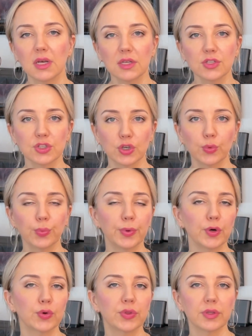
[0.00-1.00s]
So
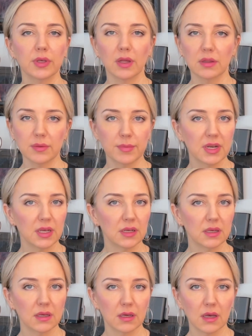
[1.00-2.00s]
both
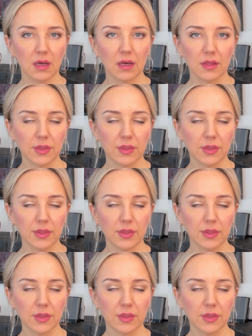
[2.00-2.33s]
eliminating uh,